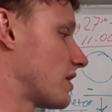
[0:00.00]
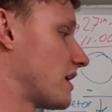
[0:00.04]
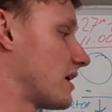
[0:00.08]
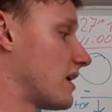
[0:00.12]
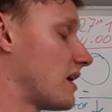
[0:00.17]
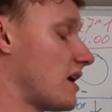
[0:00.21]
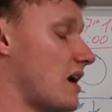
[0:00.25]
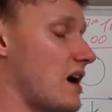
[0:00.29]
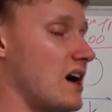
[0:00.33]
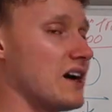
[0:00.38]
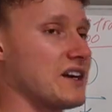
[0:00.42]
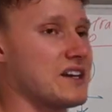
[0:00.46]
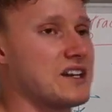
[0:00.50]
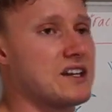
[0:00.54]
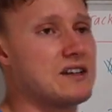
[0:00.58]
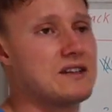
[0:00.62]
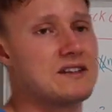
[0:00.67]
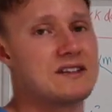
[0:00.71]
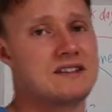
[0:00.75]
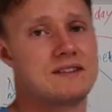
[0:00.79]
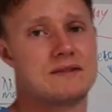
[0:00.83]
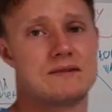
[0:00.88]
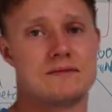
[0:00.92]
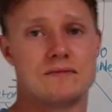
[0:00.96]
where I
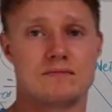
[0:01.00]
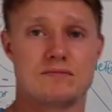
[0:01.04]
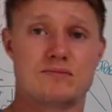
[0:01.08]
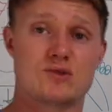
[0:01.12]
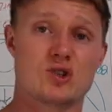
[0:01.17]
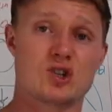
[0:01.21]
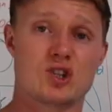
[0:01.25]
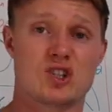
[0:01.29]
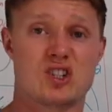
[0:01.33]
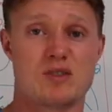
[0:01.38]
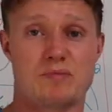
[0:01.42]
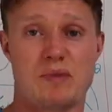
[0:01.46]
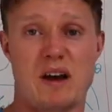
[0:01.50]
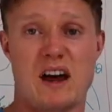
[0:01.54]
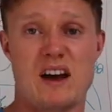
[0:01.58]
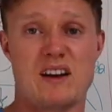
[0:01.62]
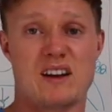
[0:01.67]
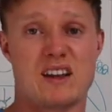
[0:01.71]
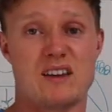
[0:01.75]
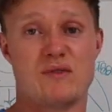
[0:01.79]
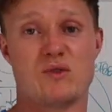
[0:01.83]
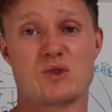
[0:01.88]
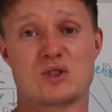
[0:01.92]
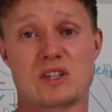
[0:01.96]
can just
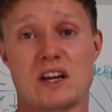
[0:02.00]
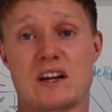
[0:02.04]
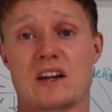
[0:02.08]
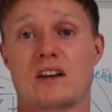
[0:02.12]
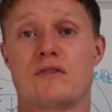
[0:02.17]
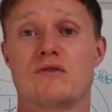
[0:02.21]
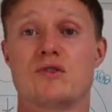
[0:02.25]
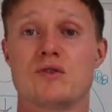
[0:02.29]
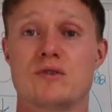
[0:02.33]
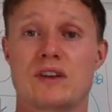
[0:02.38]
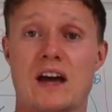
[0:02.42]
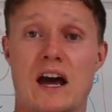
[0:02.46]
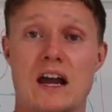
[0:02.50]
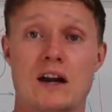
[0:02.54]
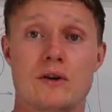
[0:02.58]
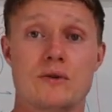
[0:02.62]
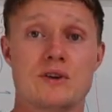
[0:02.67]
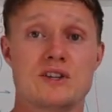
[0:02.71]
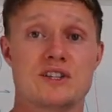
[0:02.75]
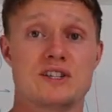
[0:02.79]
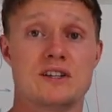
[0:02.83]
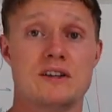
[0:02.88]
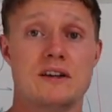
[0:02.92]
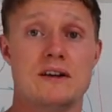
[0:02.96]
about, give or take a few
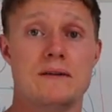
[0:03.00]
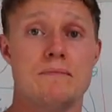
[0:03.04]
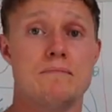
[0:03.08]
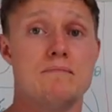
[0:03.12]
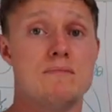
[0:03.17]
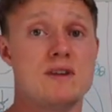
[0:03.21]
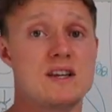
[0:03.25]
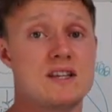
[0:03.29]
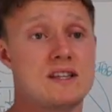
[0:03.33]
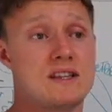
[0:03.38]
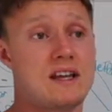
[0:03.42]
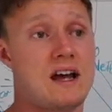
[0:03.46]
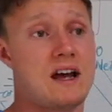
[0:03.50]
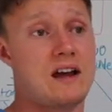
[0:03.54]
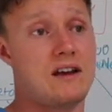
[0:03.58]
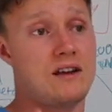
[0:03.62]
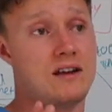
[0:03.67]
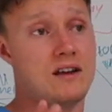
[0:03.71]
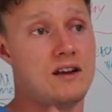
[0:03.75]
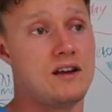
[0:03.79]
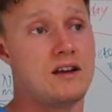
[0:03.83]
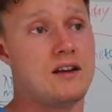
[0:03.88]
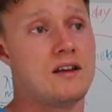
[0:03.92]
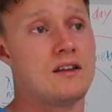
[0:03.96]
calories, meet that
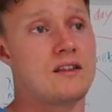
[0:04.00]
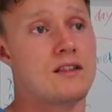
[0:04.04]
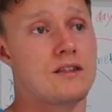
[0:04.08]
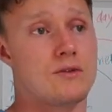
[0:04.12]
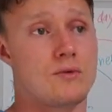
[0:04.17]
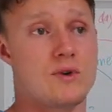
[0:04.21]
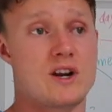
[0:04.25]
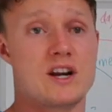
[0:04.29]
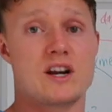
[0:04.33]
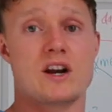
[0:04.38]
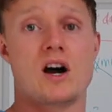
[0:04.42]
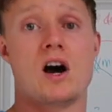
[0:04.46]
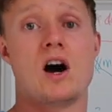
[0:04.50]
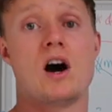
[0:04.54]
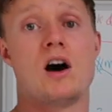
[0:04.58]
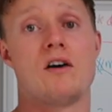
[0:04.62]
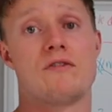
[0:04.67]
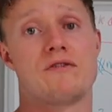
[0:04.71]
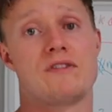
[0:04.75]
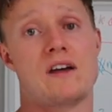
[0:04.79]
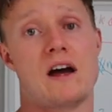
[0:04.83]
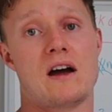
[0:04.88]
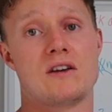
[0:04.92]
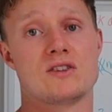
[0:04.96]

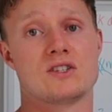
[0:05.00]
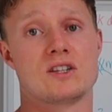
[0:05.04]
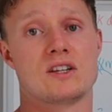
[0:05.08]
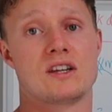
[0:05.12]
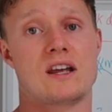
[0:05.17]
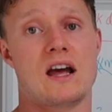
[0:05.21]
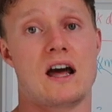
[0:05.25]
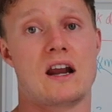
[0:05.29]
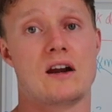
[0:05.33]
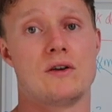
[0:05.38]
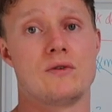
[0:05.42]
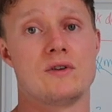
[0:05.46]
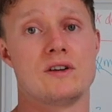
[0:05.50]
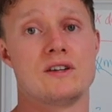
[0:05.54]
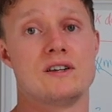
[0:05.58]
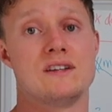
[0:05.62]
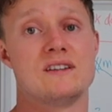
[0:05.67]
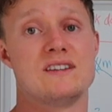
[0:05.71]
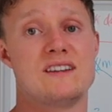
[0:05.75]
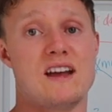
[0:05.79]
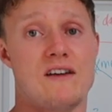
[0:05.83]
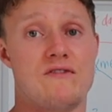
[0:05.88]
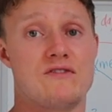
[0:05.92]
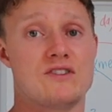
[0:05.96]
3,500
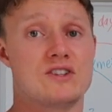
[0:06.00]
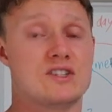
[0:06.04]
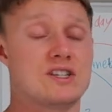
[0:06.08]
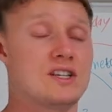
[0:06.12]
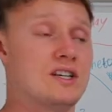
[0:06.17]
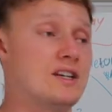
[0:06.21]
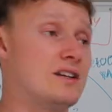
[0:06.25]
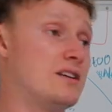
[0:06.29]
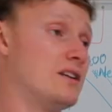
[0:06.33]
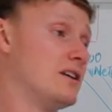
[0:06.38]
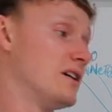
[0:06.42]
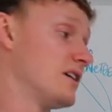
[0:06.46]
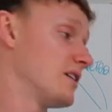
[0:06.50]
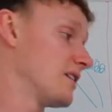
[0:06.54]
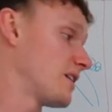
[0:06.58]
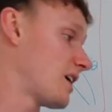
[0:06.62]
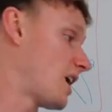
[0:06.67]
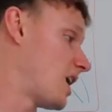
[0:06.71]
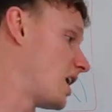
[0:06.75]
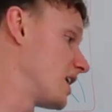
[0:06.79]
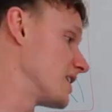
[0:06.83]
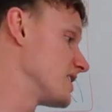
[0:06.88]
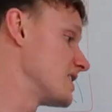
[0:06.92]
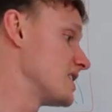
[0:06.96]
calorie deficit
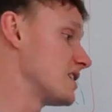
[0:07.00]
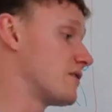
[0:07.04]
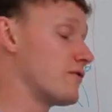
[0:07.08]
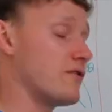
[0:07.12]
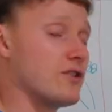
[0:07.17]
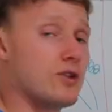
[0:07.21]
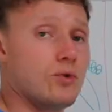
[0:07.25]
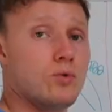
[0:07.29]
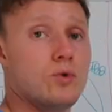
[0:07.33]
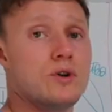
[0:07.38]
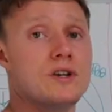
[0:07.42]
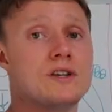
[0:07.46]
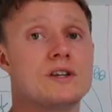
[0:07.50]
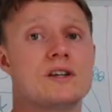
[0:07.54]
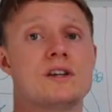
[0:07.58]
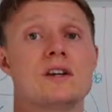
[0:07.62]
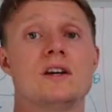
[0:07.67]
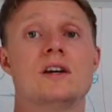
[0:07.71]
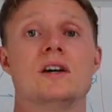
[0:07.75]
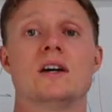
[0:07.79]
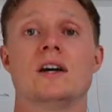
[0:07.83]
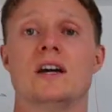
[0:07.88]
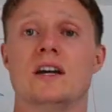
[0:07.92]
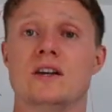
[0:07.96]
that I need for the
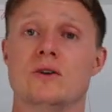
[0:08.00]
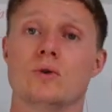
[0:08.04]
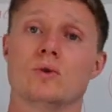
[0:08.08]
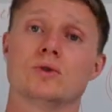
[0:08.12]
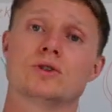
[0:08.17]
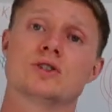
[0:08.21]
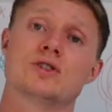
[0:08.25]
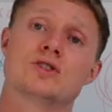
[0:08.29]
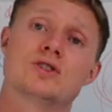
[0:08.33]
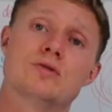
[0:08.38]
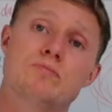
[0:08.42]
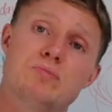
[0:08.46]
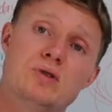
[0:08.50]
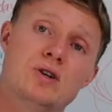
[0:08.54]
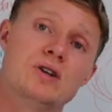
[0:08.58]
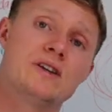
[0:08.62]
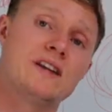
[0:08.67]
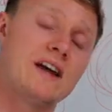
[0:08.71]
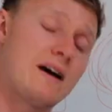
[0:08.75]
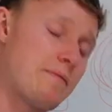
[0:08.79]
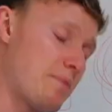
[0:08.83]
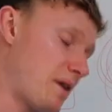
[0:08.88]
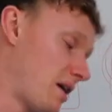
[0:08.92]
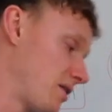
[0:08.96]
week in order to burn
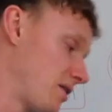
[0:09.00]
that